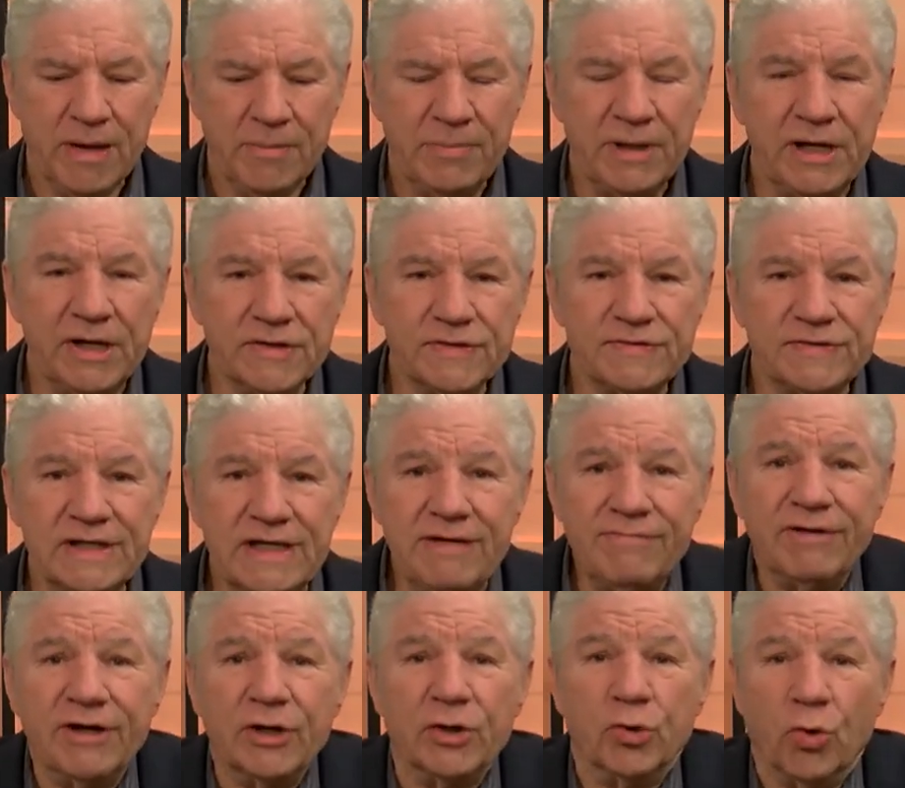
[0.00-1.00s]
Because
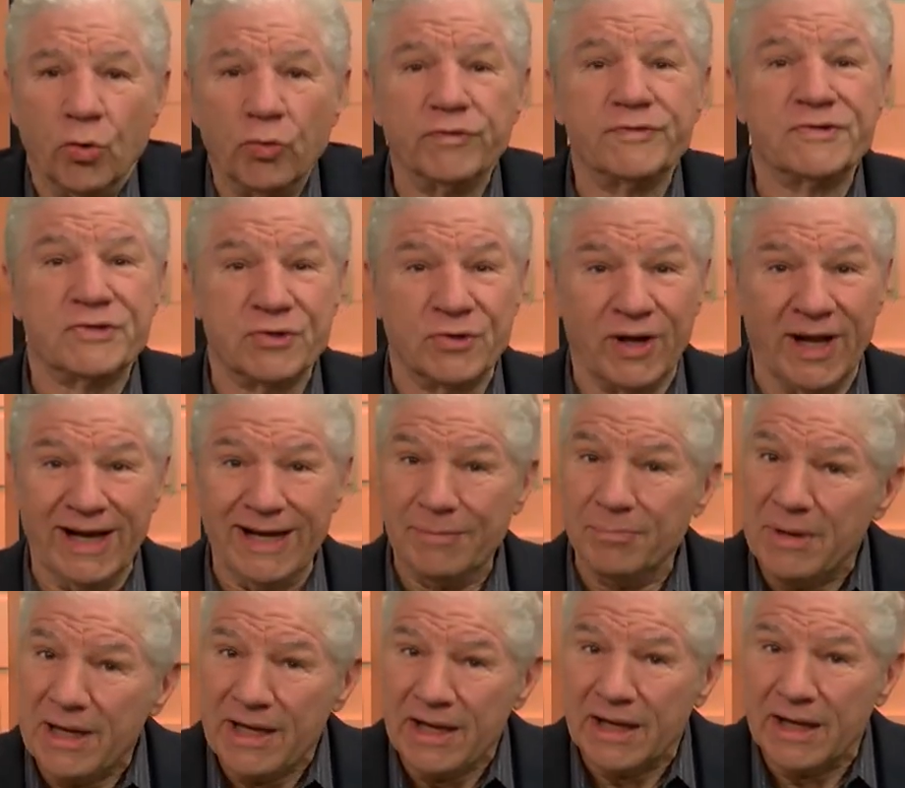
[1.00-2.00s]
even an oldster like
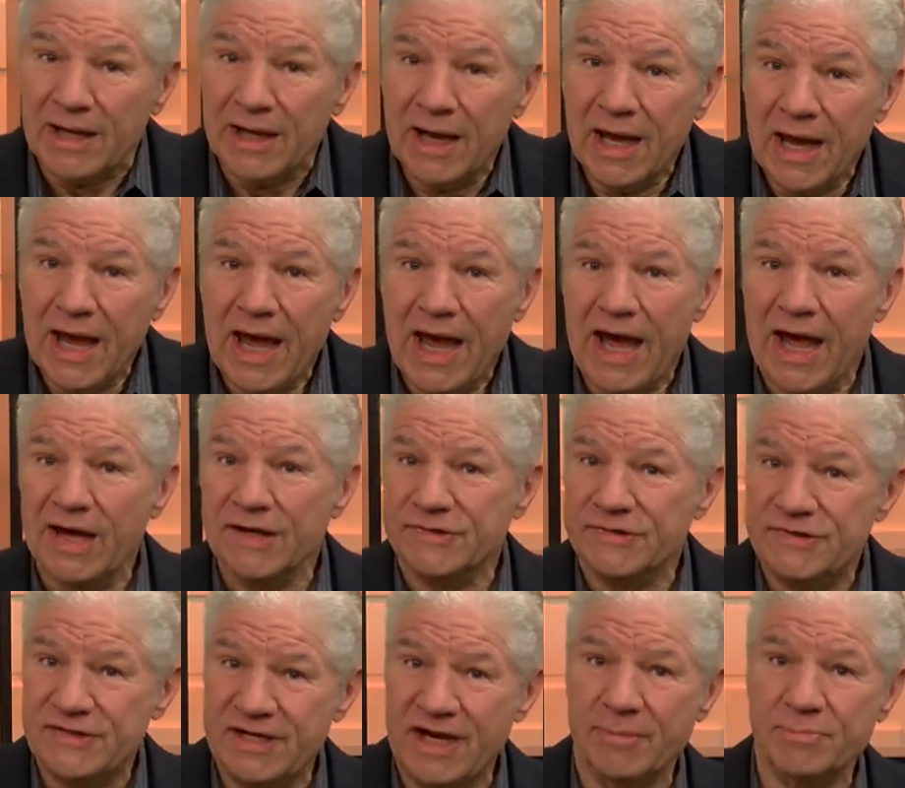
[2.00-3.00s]
me has
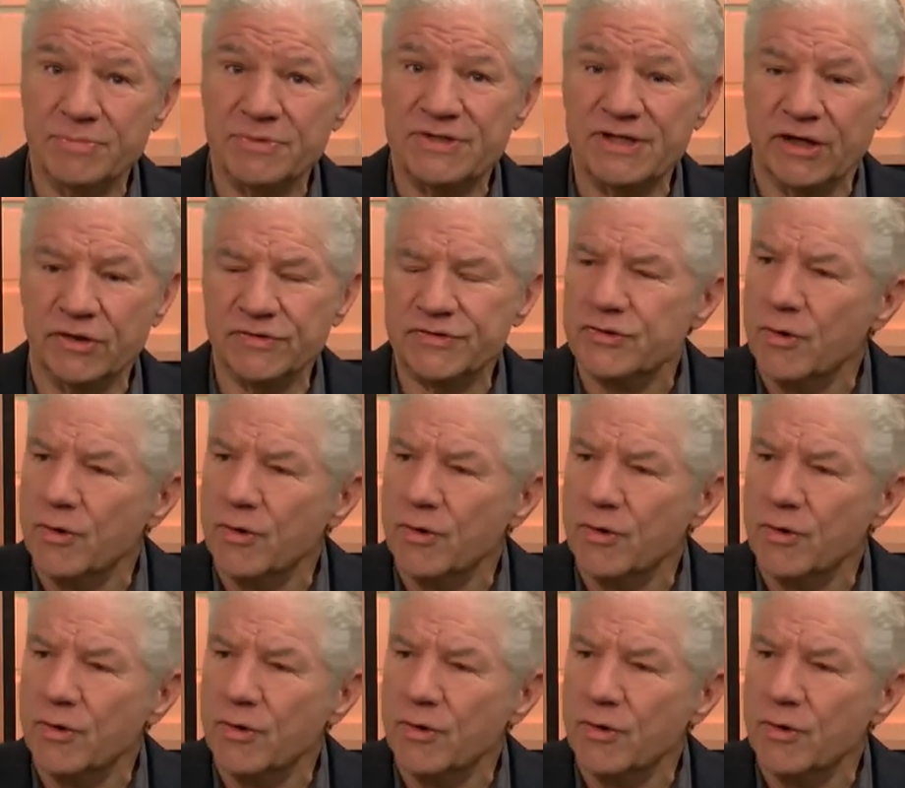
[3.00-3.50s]
stem cells.